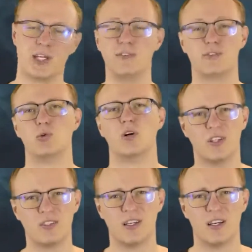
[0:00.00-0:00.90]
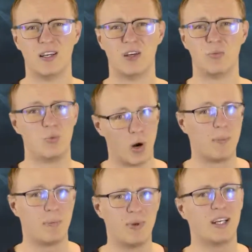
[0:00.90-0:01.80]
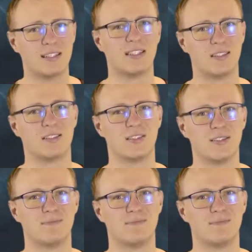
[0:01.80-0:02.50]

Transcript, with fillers: in the world, probabilities.